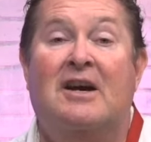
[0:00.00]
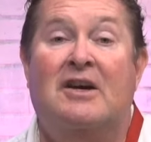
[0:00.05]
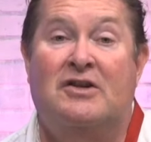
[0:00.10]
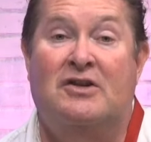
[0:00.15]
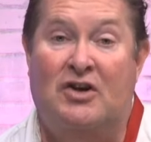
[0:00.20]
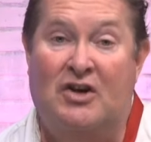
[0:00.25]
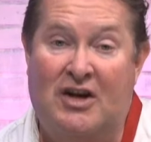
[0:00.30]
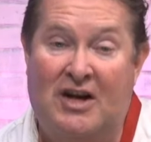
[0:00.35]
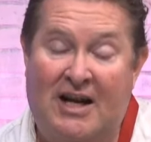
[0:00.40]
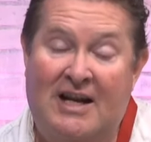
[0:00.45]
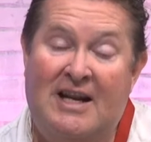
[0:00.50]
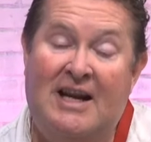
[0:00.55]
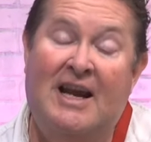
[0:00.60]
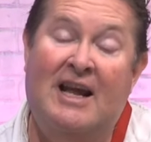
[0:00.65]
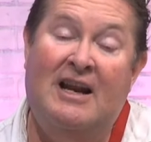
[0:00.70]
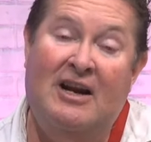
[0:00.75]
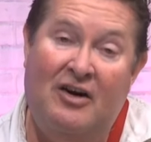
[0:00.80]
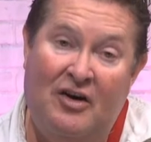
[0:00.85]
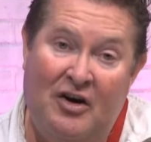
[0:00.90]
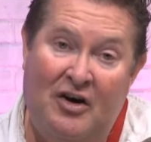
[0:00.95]
So you need to
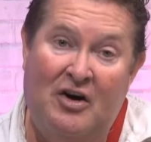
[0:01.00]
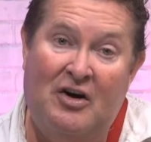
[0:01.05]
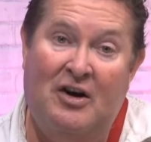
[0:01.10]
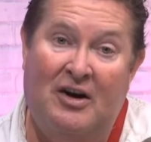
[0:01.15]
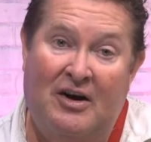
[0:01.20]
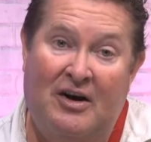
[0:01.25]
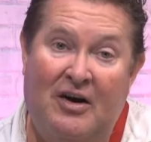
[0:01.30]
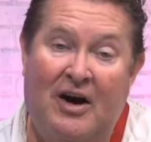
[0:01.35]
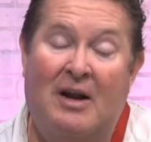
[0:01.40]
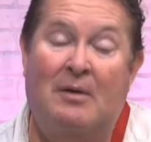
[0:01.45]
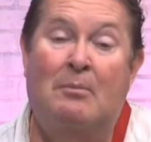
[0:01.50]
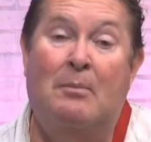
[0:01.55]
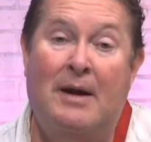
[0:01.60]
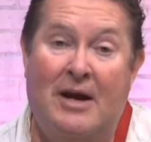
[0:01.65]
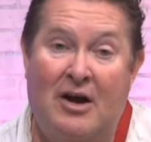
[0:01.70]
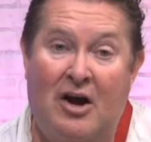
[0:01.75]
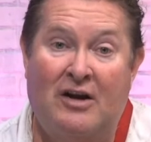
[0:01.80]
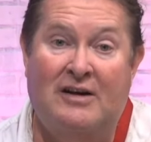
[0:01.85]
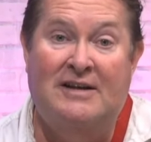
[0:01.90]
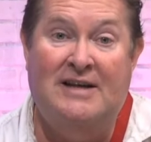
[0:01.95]
get here earlier and
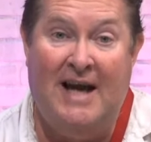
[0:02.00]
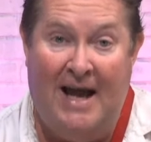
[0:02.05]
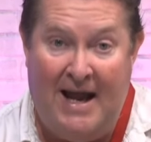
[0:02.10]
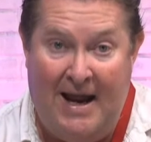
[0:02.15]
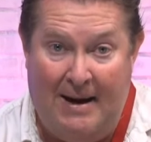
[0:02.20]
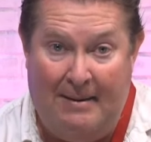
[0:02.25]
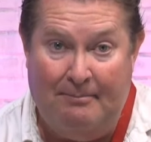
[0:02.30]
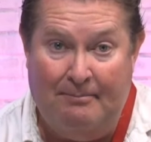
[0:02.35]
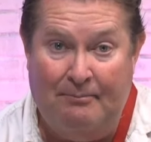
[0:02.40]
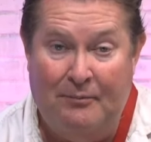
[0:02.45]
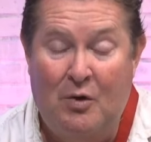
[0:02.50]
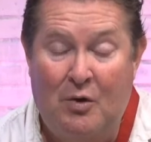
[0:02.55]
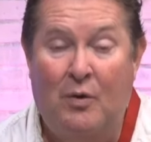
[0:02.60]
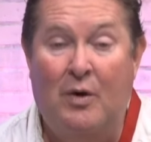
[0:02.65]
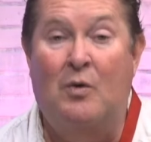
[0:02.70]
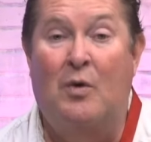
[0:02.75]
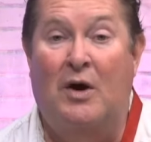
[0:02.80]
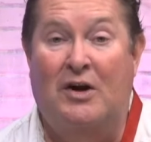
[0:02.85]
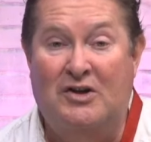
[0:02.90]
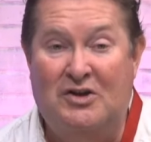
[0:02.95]
be on time.
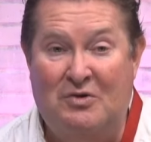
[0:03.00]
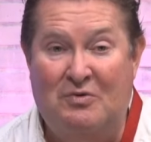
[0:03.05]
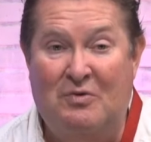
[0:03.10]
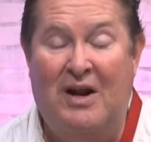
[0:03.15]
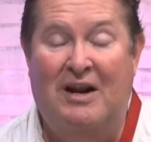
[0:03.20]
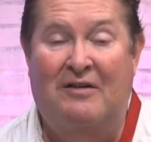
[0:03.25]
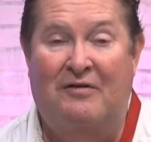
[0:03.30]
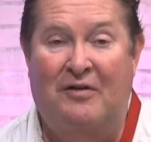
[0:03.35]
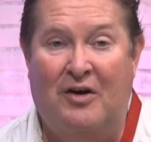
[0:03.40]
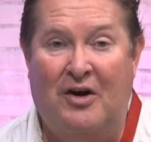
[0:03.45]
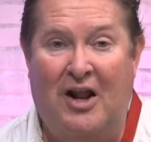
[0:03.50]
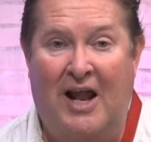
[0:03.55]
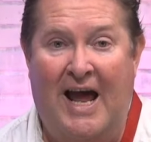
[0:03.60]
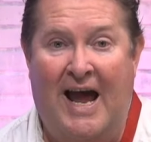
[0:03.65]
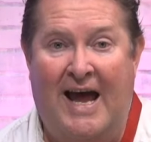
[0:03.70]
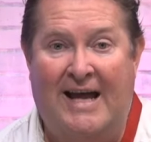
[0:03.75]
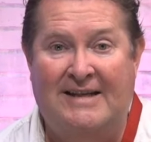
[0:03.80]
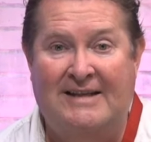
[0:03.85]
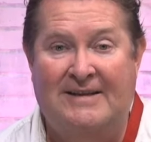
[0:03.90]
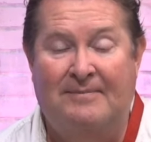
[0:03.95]
We want you ready for
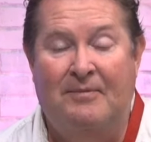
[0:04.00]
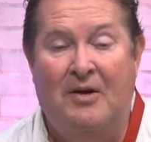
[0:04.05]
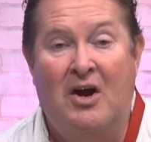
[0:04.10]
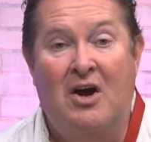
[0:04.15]
class.